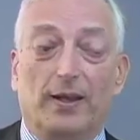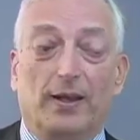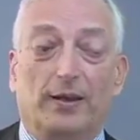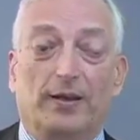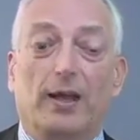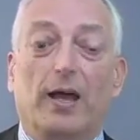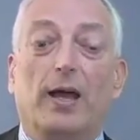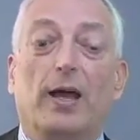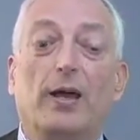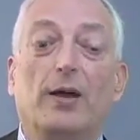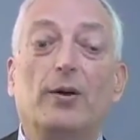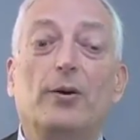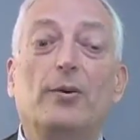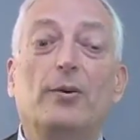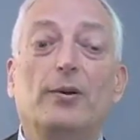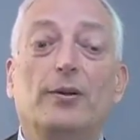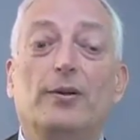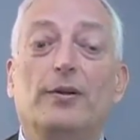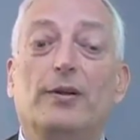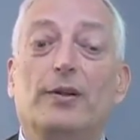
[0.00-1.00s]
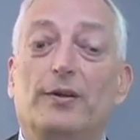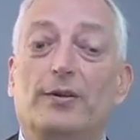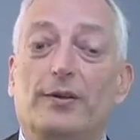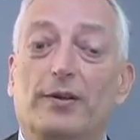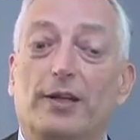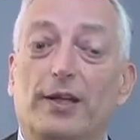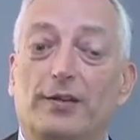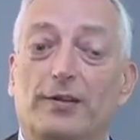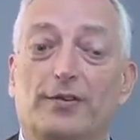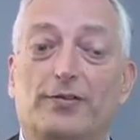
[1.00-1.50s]
Now, in the
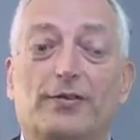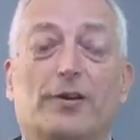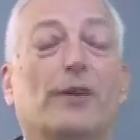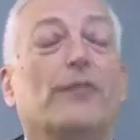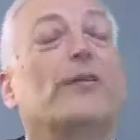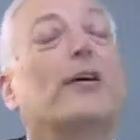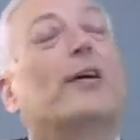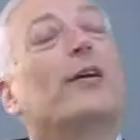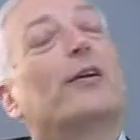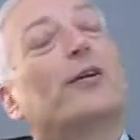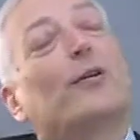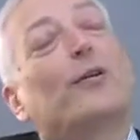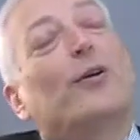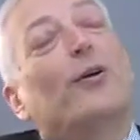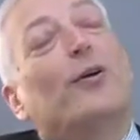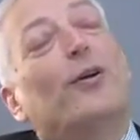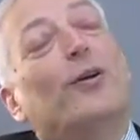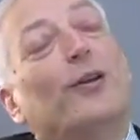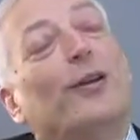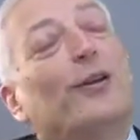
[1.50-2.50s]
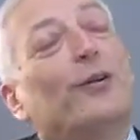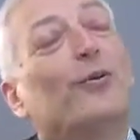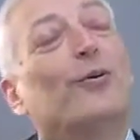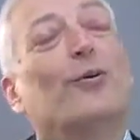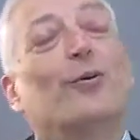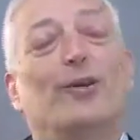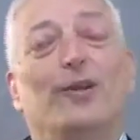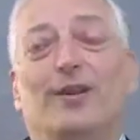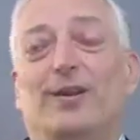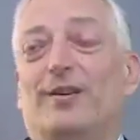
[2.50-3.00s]
latest draft, they're coyly
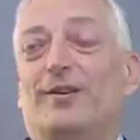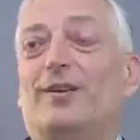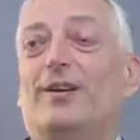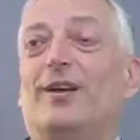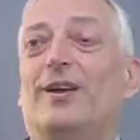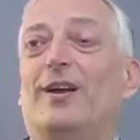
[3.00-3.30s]
calling it